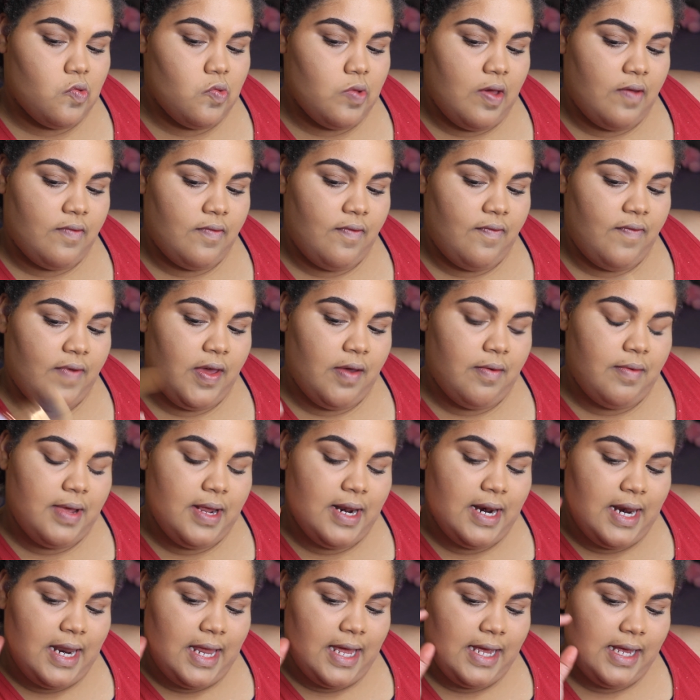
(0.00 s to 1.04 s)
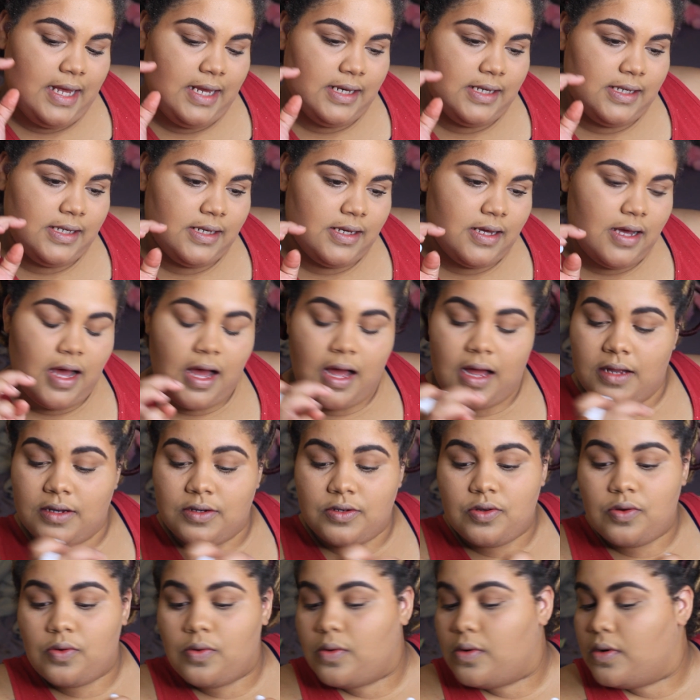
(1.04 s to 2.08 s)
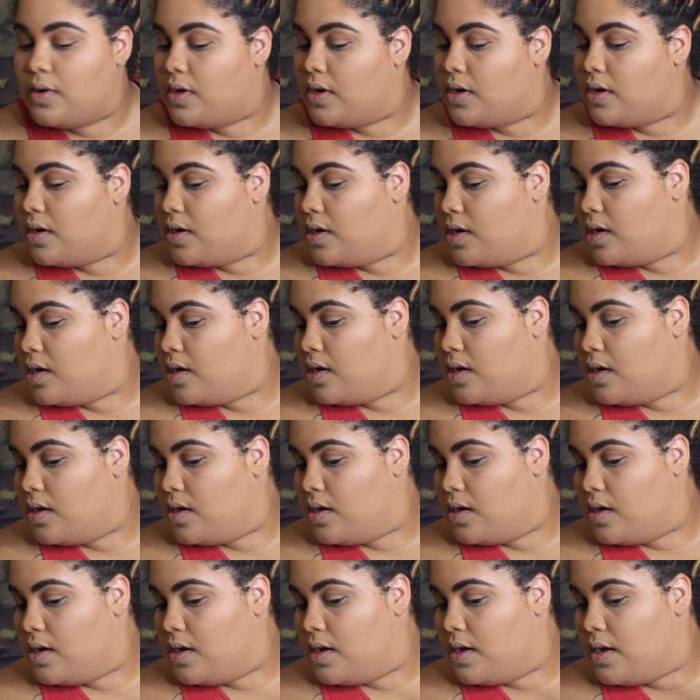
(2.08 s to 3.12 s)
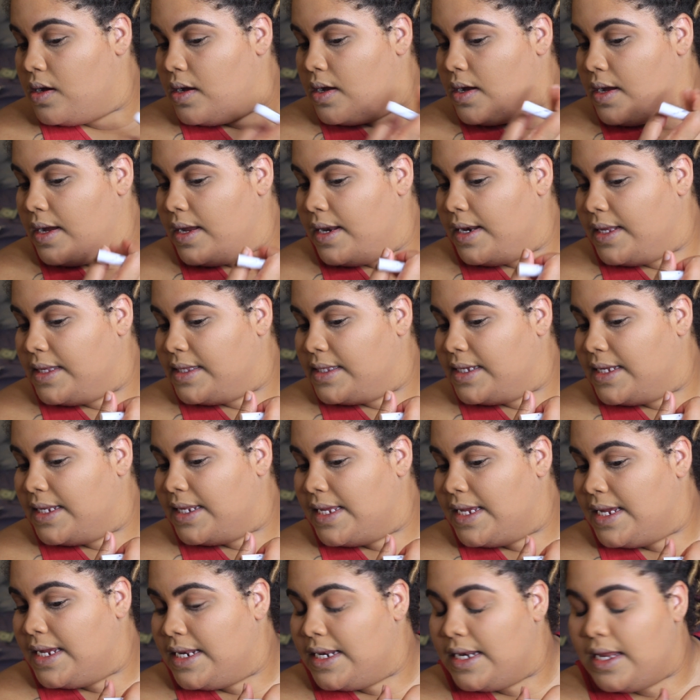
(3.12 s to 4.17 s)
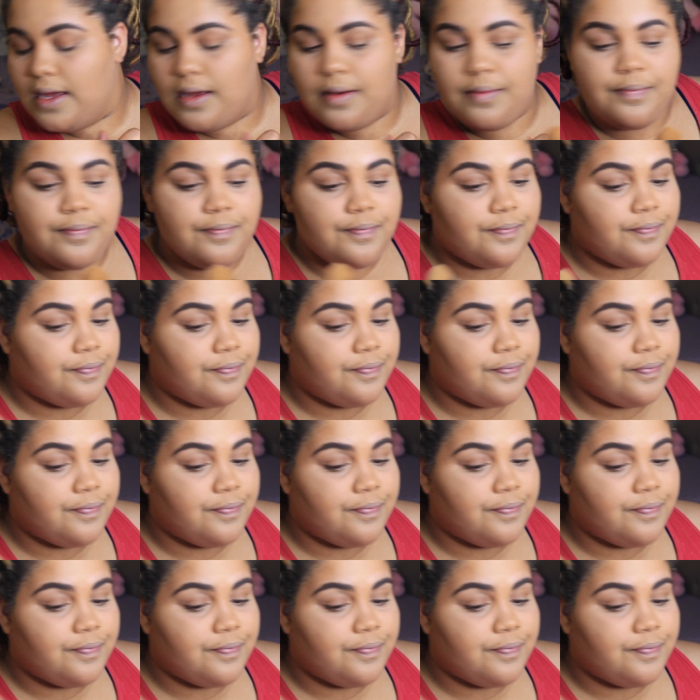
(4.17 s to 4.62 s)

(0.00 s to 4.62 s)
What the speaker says: We have a very light contour. And it's cleaned up.